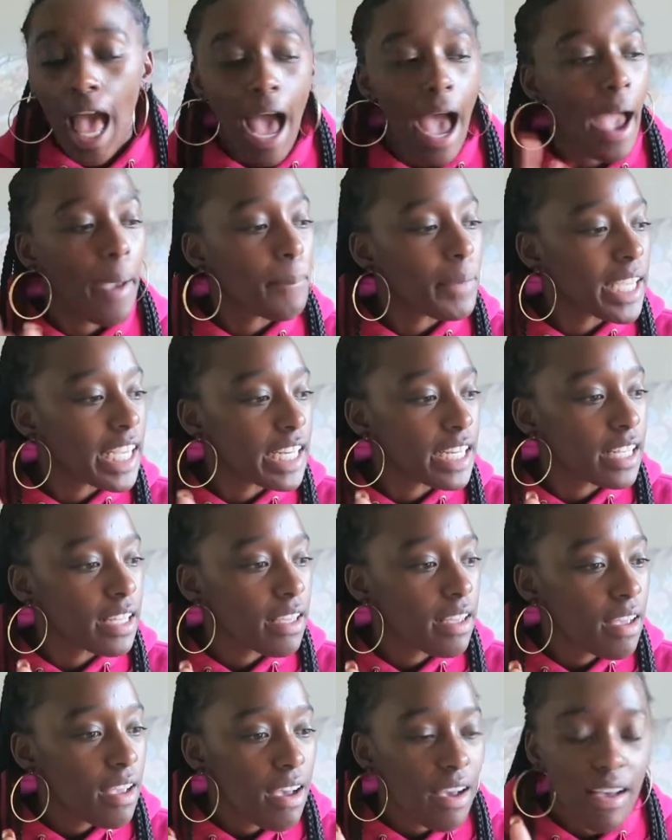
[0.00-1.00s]
I mean,
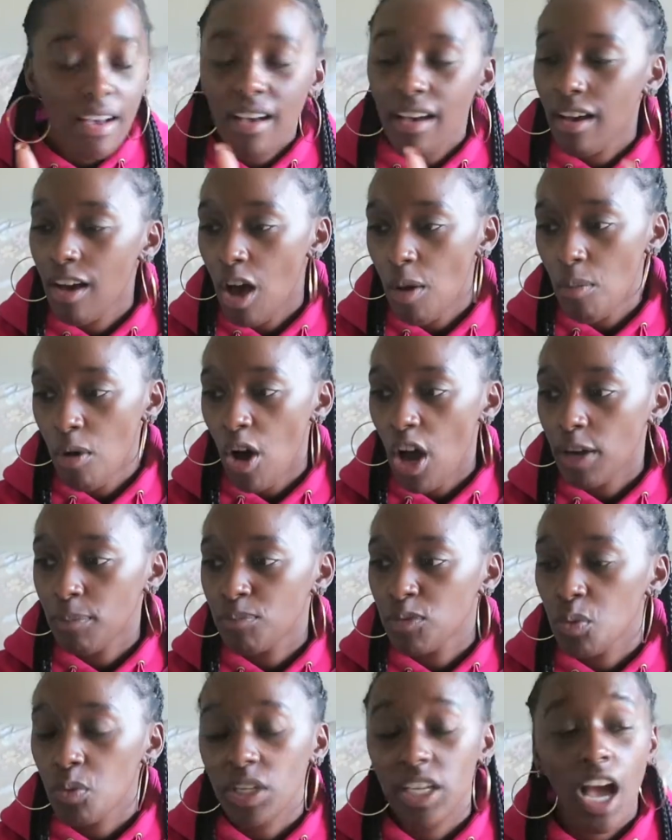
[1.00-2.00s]
come on.
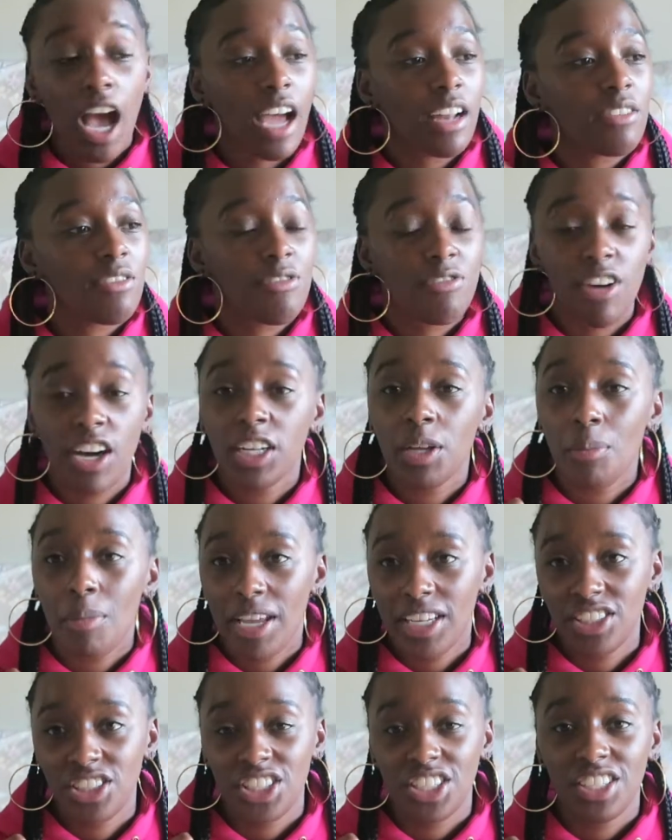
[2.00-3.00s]
We got
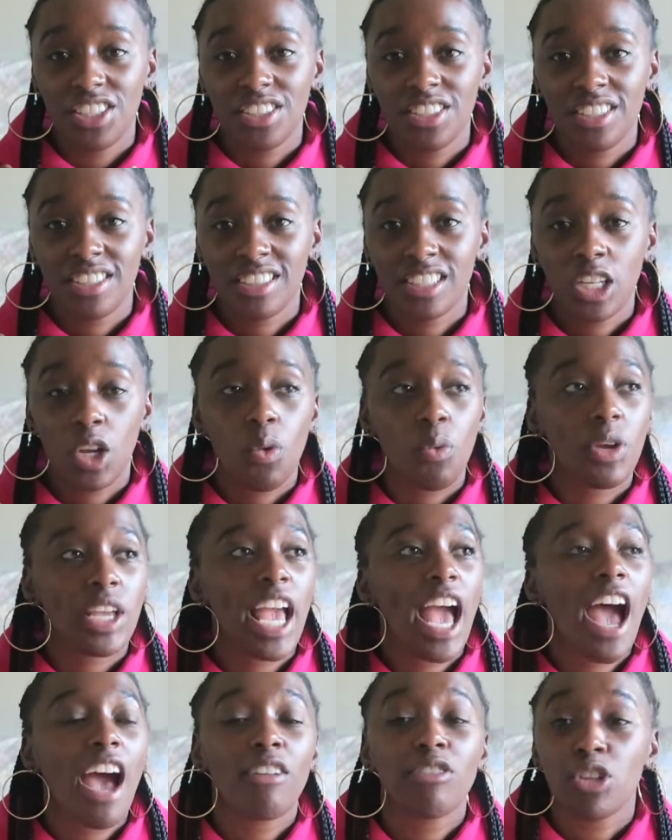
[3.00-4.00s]
Funimation we
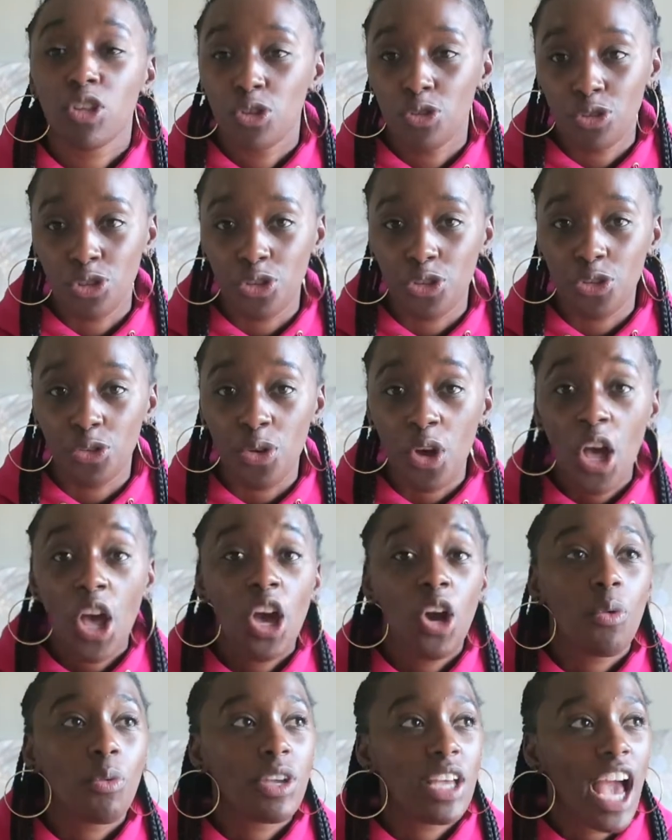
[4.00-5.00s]
have Hulu,
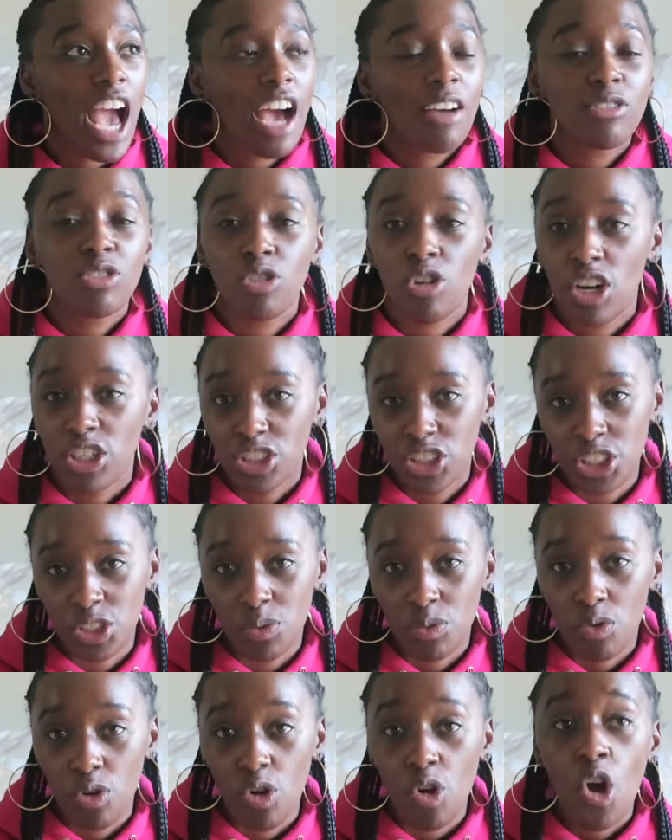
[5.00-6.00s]
we have
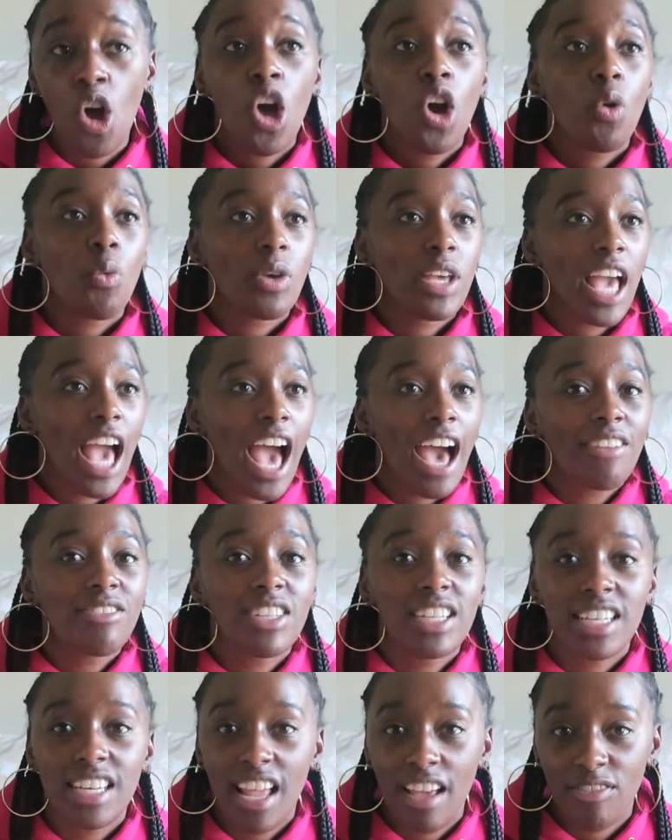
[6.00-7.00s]
Crunchyroll, we have
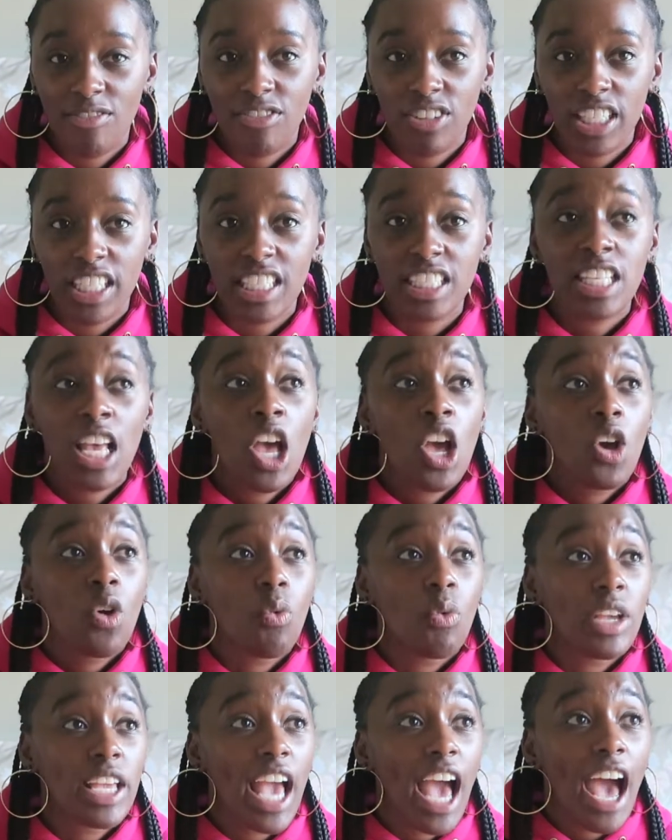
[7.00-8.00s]
Netflix,
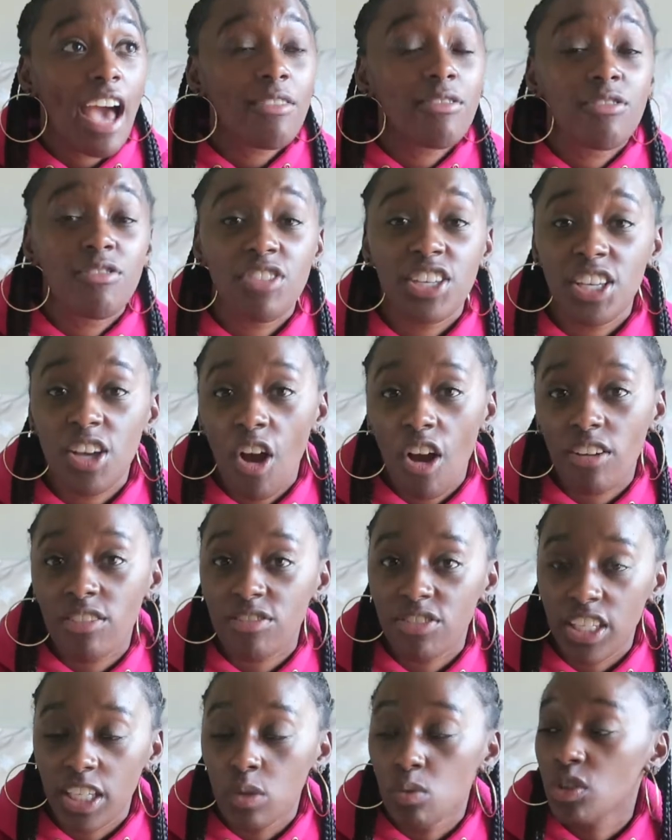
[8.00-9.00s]
we have
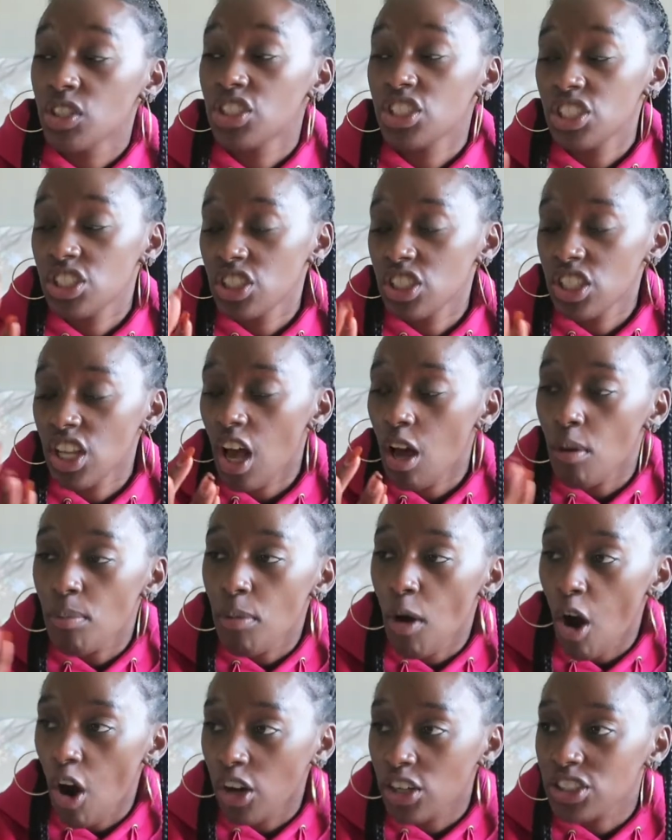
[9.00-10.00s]
VRV, which is a
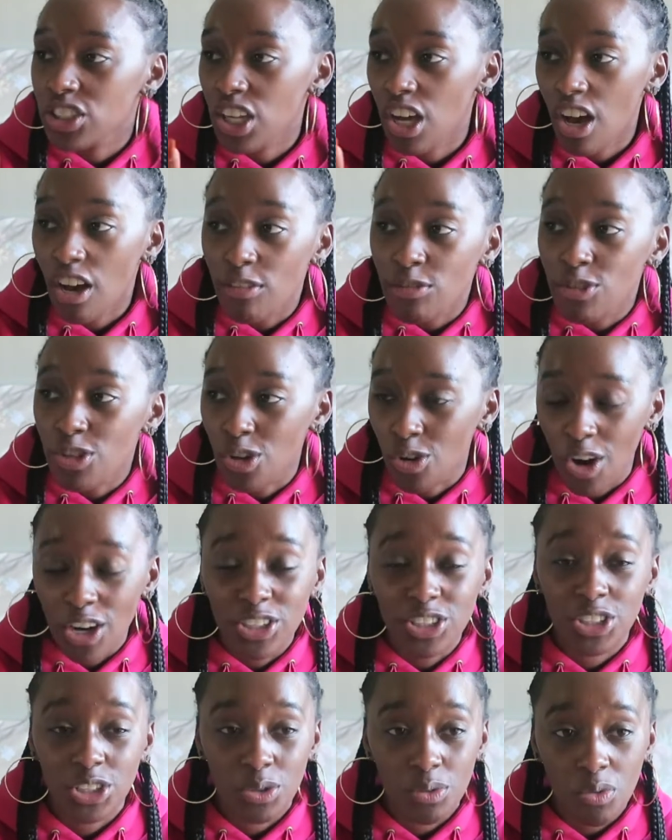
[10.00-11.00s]
part of
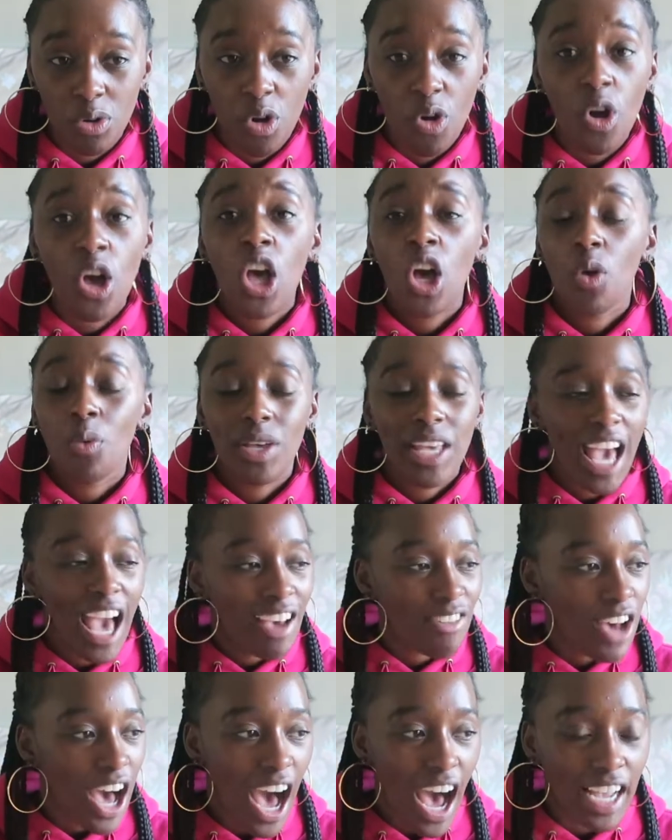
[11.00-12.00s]
Crunchyroll. We
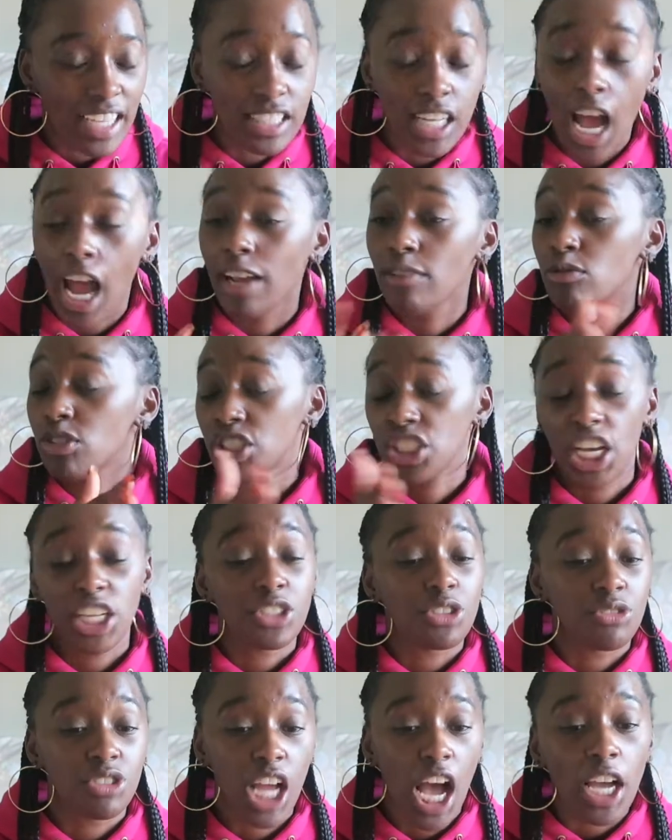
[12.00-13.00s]
have HIDIVE, which I
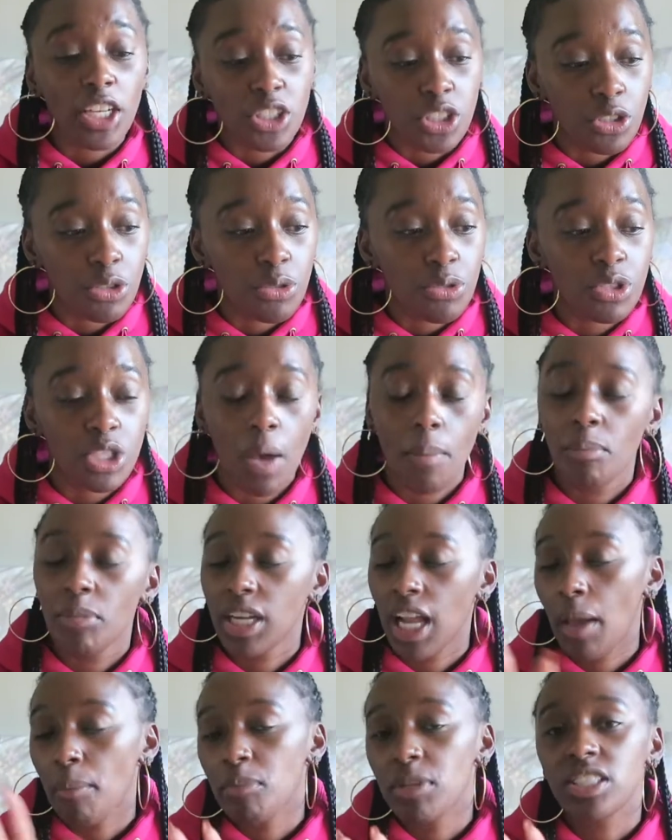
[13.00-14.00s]
do not use,
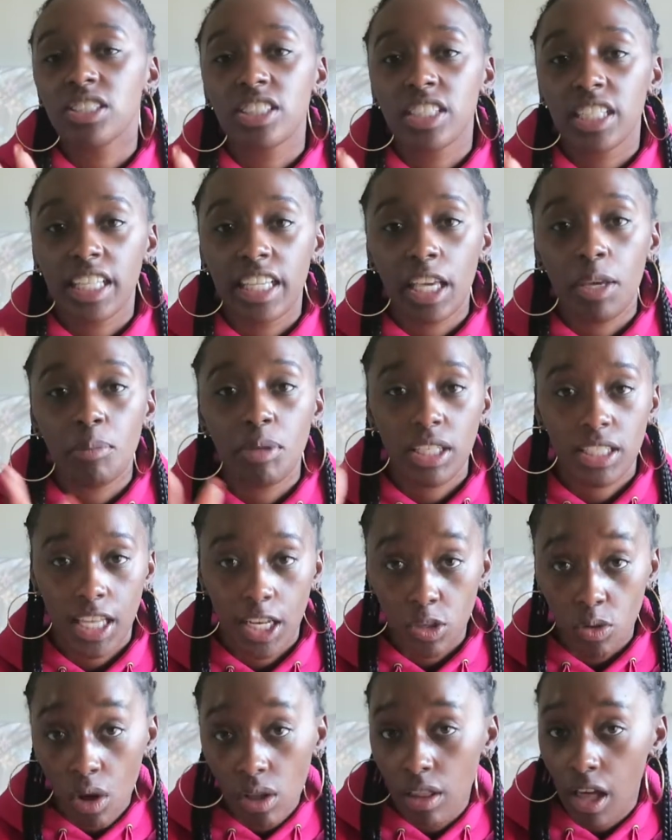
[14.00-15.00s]
but I'm mentioning it because I
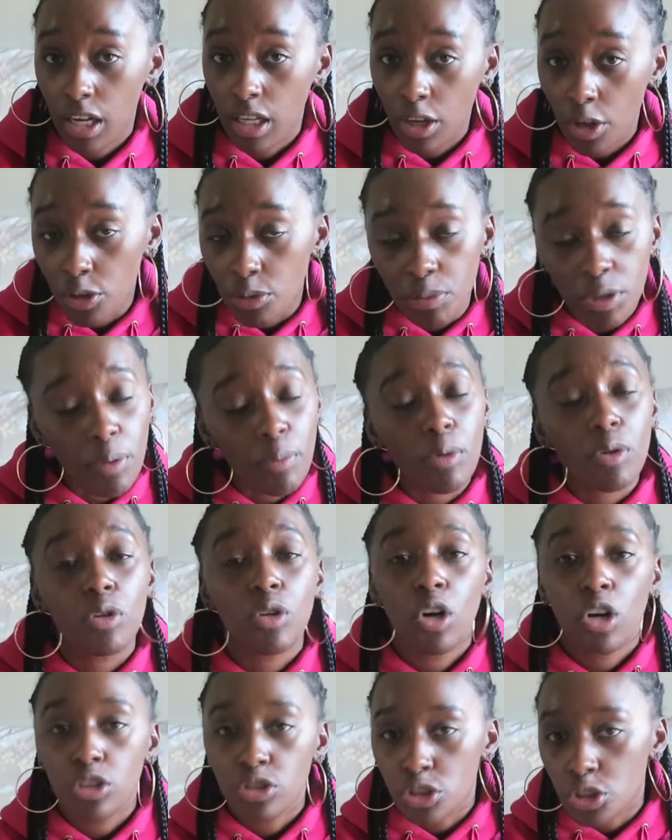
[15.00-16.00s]
know a lot of other
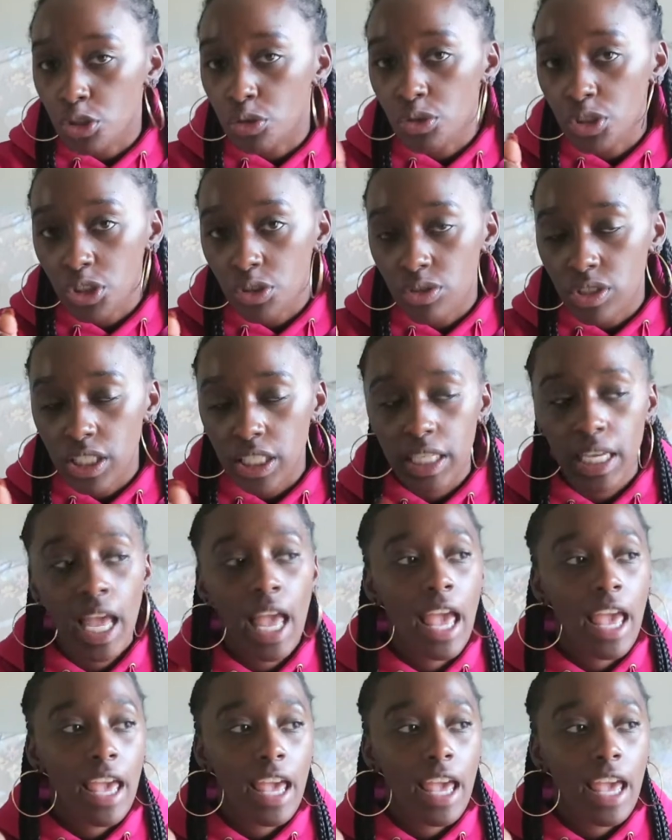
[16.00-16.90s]
people do use it.